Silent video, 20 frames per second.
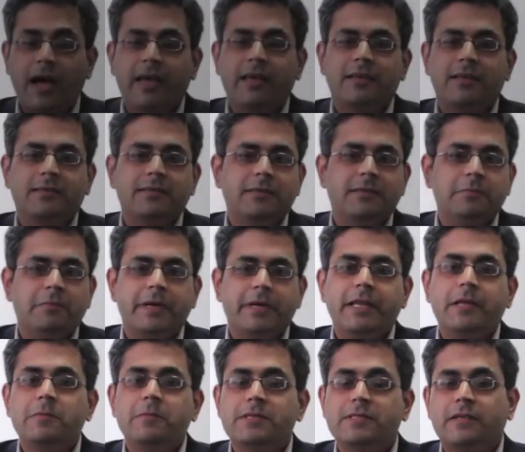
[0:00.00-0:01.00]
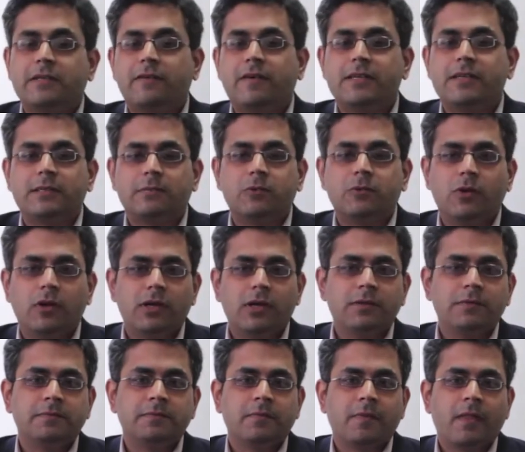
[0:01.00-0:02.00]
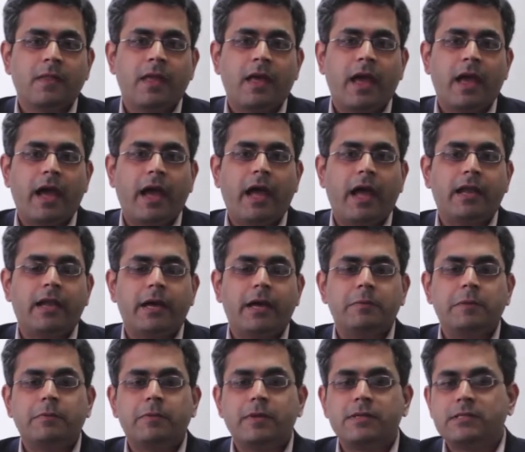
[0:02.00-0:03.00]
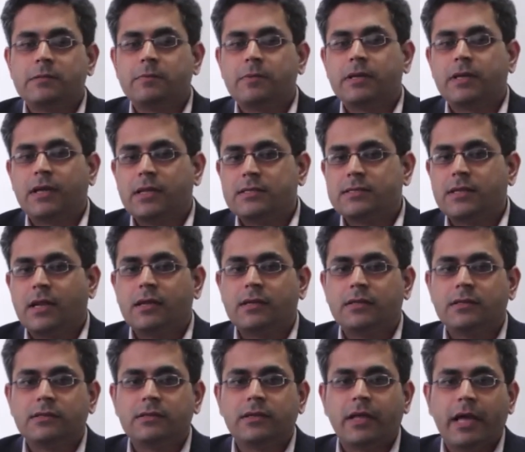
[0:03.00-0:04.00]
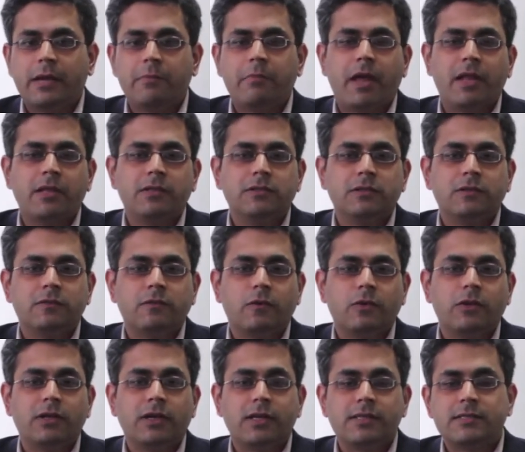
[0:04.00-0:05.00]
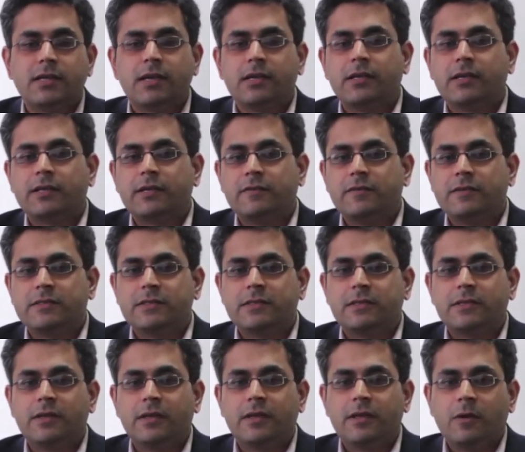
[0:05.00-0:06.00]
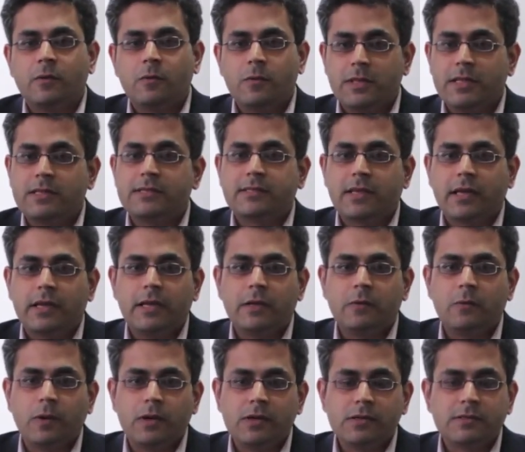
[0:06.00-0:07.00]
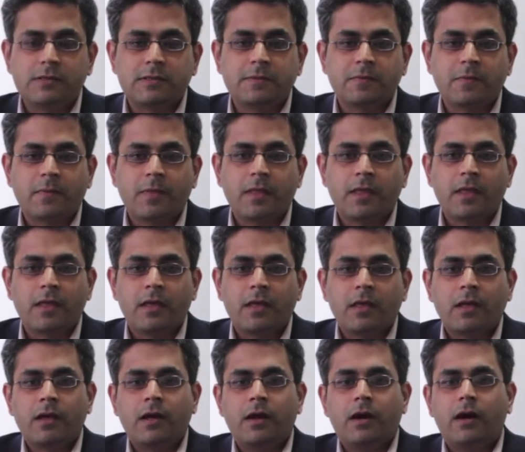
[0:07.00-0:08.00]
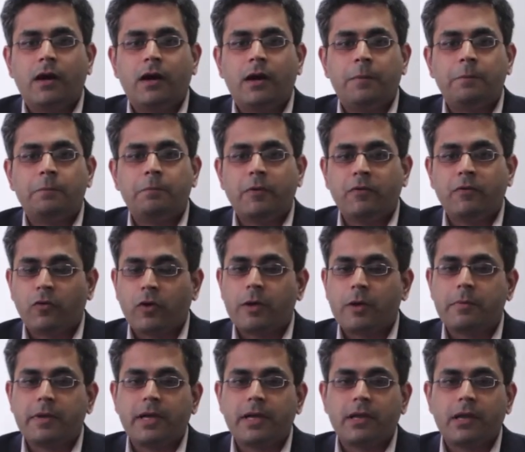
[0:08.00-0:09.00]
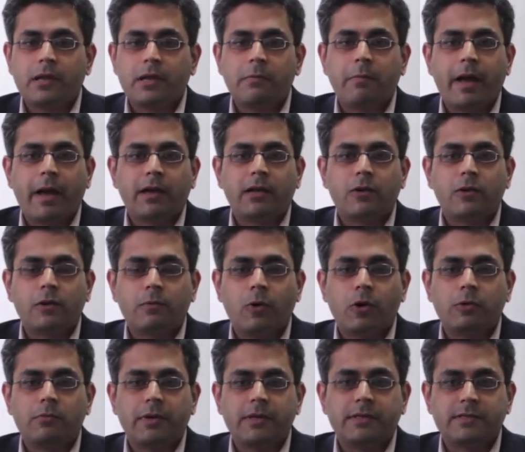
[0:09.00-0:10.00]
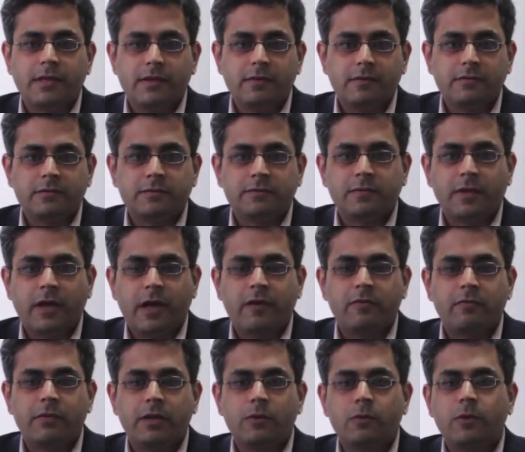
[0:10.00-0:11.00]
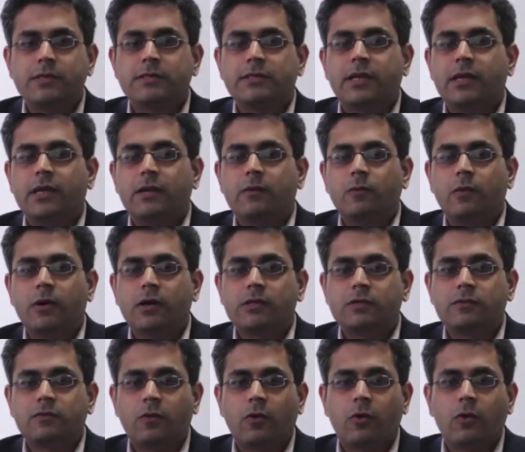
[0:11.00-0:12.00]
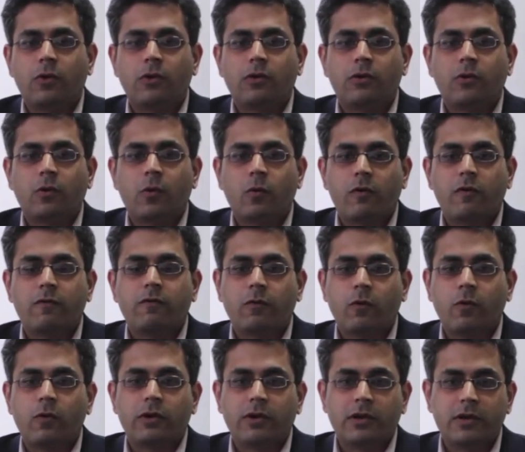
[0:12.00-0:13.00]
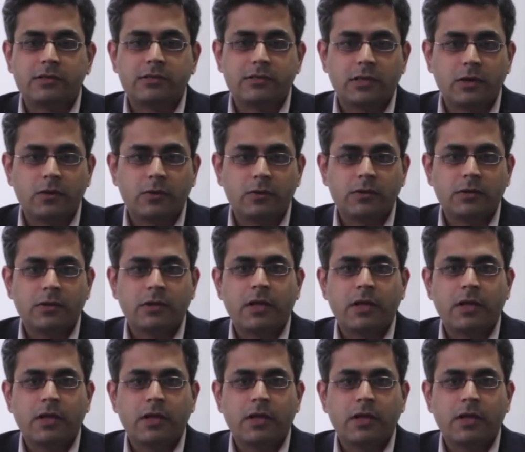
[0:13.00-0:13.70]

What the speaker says: Hi, my name is Nawaz Abdullah, and I'm the principal consultant and manager for the consulting division within ScaleneWorks. Before I begin, a little background about myself. I've been with ScaleneWorks for over 4 years now,